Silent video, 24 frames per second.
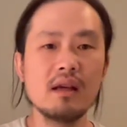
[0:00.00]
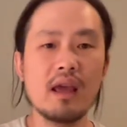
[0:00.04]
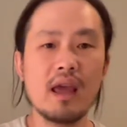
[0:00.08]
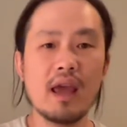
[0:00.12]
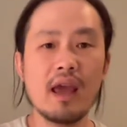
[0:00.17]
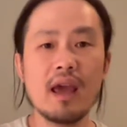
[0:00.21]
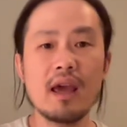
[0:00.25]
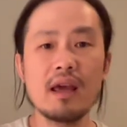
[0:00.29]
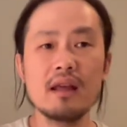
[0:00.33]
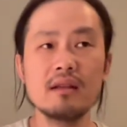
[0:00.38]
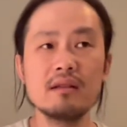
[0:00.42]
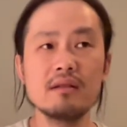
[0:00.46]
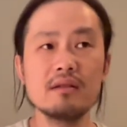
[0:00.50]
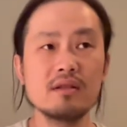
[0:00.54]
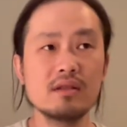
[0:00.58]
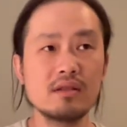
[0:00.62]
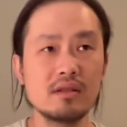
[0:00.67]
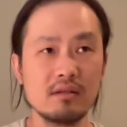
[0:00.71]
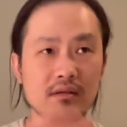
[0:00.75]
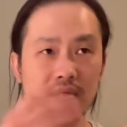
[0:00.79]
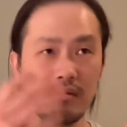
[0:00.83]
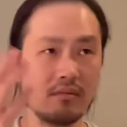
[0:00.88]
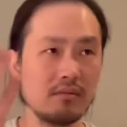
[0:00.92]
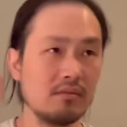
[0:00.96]
and
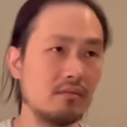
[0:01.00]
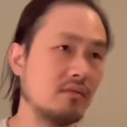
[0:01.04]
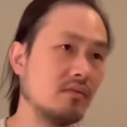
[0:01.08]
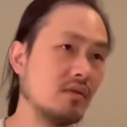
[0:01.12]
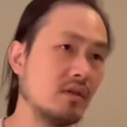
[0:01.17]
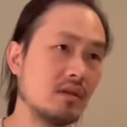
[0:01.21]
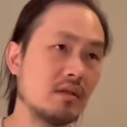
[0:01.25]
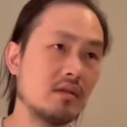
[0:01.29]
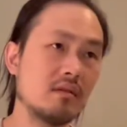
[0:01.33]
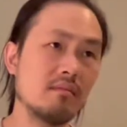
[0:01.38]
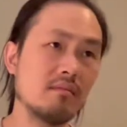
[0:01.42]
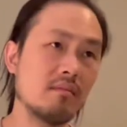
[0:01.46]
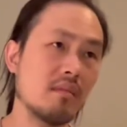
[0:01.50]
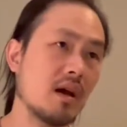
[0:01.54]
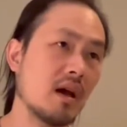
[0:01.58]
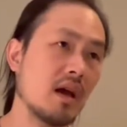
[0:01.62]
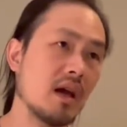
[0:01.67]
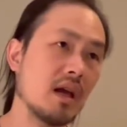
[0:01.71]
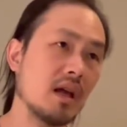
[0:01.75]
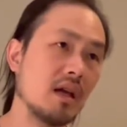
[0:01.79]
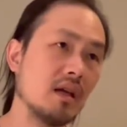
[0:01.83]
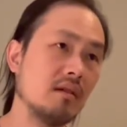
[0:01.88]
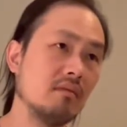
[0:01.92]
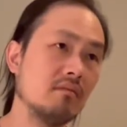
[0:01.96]
with
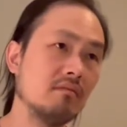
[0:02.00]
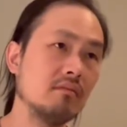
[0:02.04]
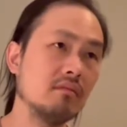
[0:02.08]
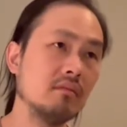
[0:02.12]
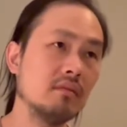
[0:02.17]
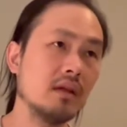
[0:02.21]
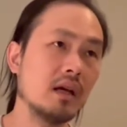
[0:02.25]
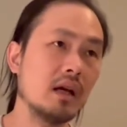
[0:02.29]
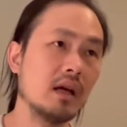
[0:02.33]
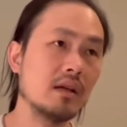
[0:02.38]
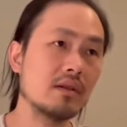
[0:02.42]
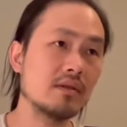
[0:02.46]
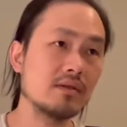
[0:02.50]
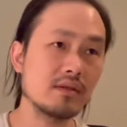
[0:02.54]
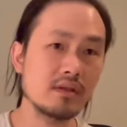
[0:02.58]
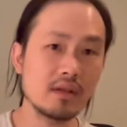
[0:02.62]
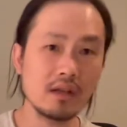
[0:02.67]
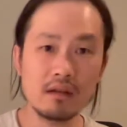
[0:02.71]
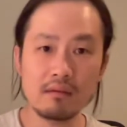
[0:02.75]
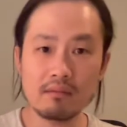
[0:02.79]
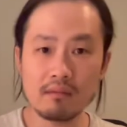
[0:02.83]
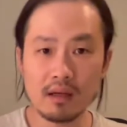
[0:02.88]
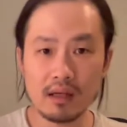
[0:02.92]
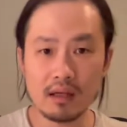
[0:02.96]
my
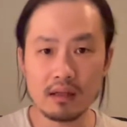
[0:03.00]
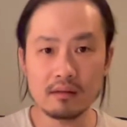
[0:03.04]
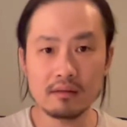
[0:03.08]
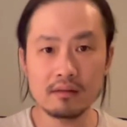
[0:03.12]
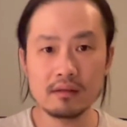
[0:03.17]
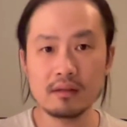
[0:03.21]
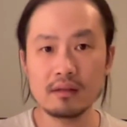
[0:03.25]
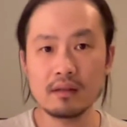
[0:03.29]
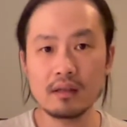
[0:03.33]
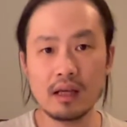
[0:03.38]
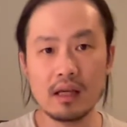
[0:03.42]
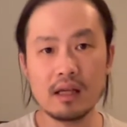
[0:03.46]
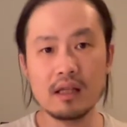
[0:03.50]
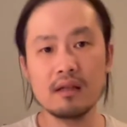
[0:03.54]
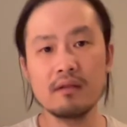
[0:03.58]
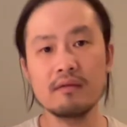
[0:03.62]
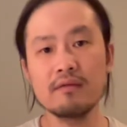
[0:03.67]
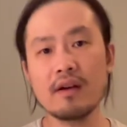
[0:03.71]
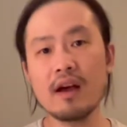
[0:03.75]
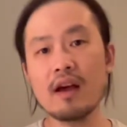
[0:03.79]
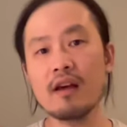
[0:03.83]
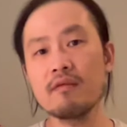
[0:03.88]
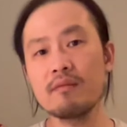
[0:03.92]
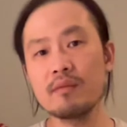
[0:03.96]
Sigma
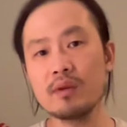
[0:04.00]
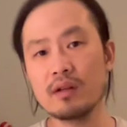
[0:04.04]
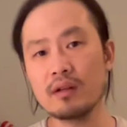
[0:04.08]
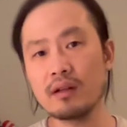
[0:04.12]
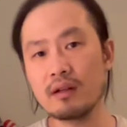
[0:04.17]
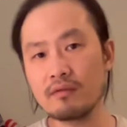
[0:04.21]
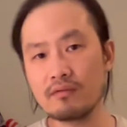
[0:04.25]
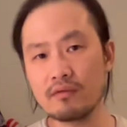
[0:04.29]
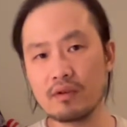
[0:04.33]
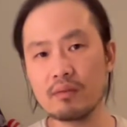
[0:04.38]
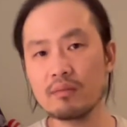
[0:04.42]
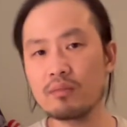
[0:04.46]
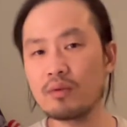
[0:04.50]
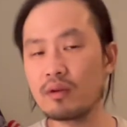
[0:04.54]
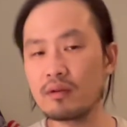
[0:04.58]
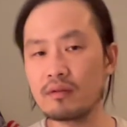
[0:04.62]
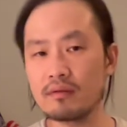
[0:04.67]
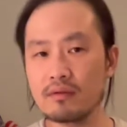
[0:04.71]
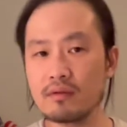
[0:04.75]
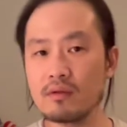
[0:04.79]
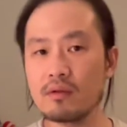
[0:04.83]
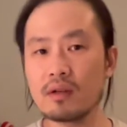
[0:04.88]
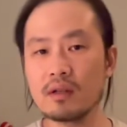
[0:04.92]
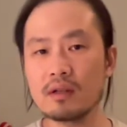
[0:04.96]
85mm
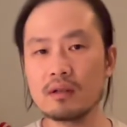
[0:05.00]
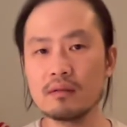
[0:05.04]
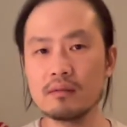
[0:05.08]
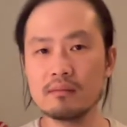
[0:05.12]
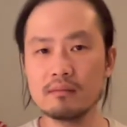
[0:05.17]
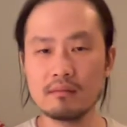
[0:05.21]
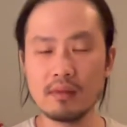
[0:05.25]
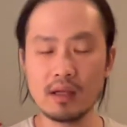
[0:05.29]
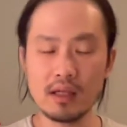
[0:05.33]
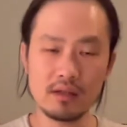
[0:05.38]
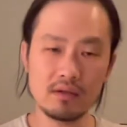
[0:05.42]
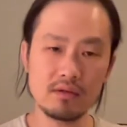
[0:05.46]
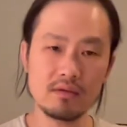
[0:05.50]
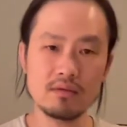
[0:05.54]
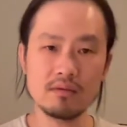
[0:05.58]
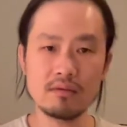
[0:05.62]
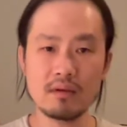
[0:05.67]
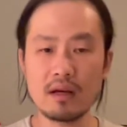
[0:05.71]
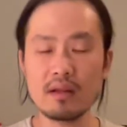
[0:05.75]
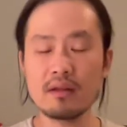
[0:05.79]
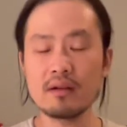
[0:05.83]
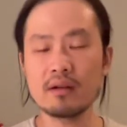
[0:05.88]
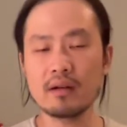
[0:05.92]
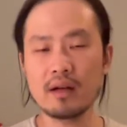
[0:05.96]
f1.4, my two
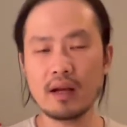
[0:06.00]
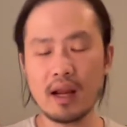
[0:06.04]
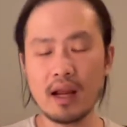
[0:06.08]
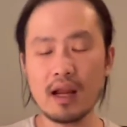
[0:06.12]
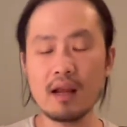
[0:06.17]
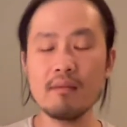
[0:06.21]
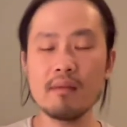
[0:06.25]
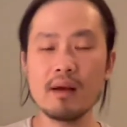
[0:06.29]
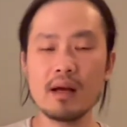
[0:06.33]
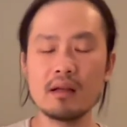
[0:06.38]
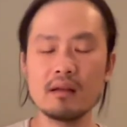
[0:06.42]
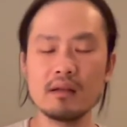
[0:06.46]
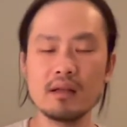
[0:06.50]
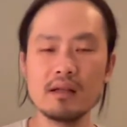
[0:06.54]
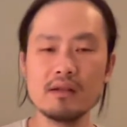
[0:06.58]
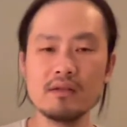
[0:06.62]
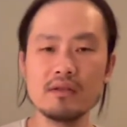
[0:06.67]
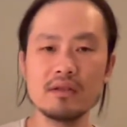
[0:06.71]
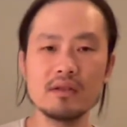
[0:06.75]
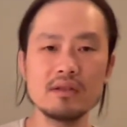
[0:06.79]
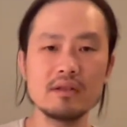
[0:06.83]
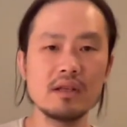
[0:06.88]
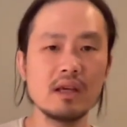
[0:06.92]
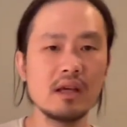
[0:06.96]
other A-mount
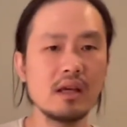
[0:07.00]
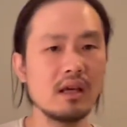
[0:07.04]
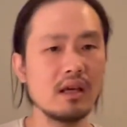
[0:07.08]
lenses.